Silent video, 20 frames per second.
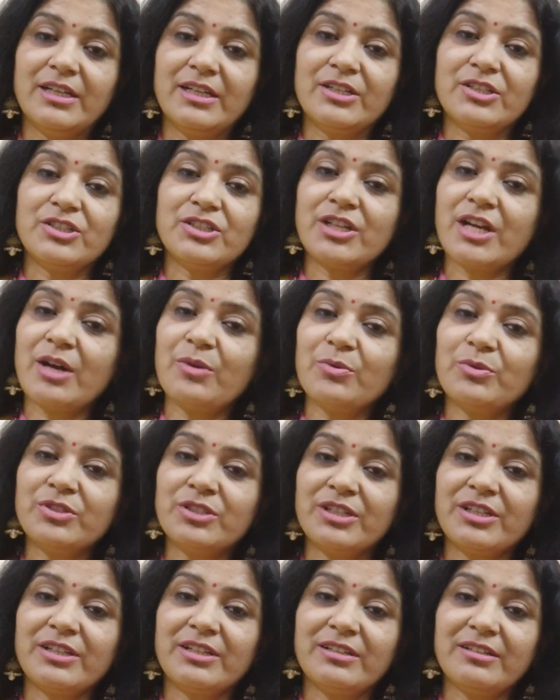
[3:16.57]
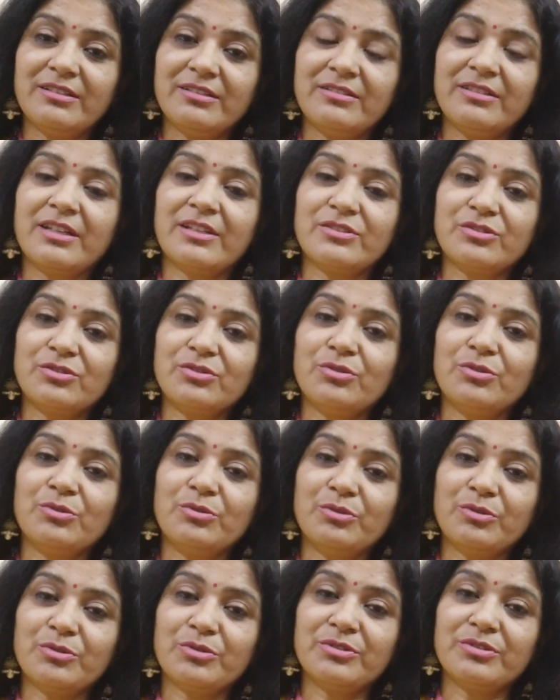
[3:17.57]
shouting does no
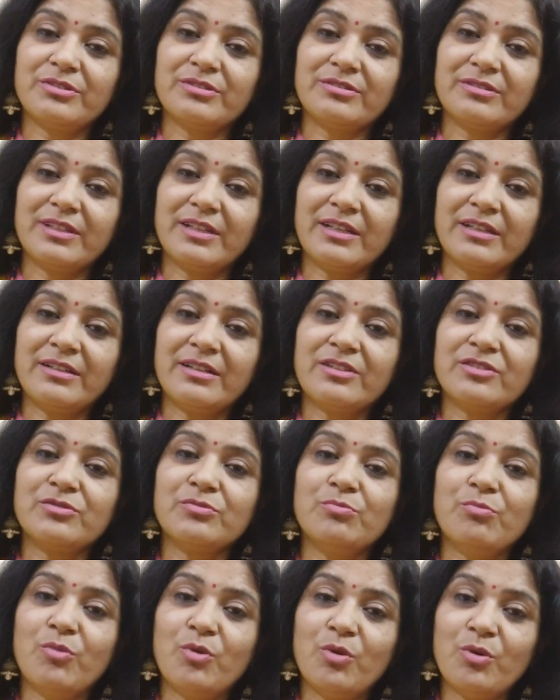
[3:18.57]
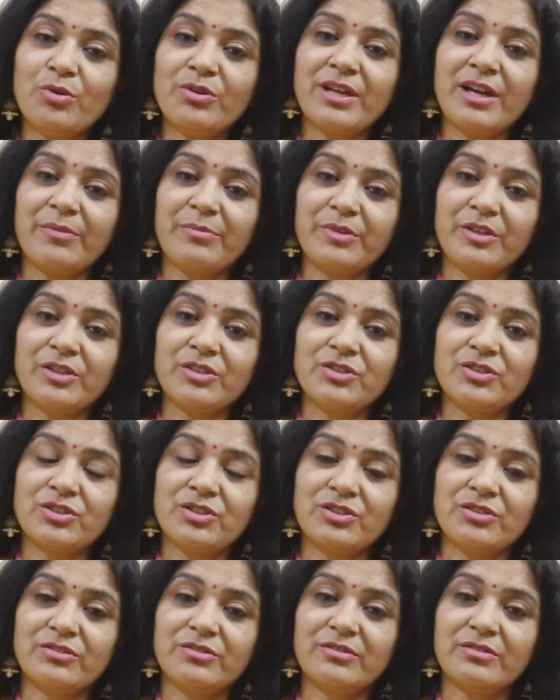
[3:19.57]
good. It does more
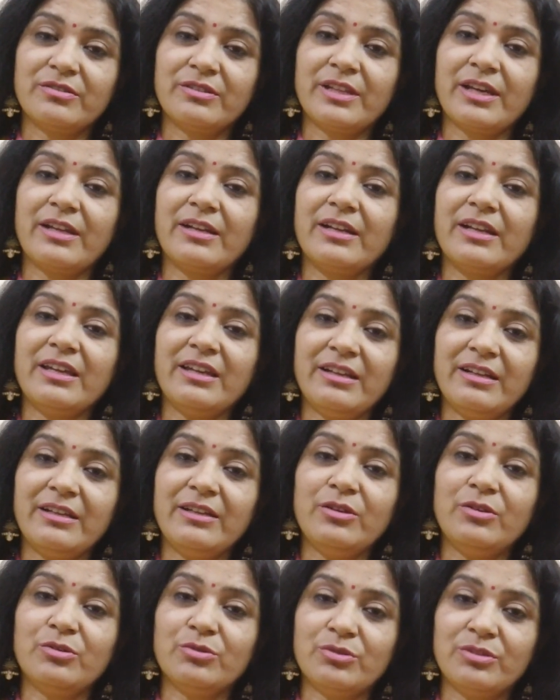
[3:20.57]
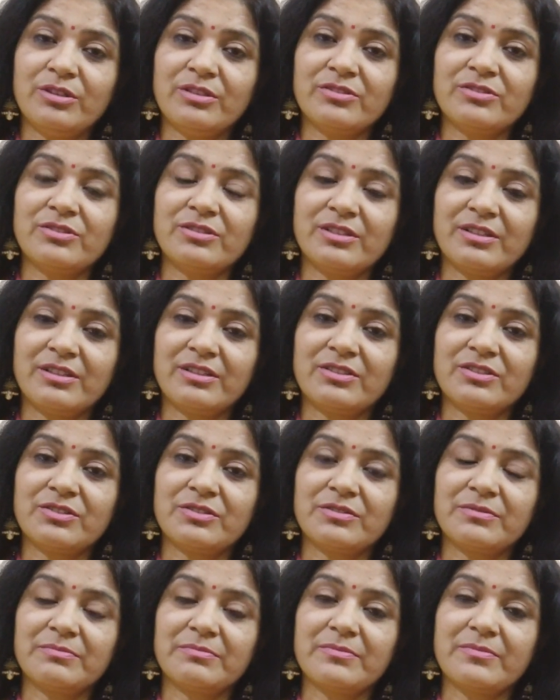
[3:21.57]
damage than any goodness in it.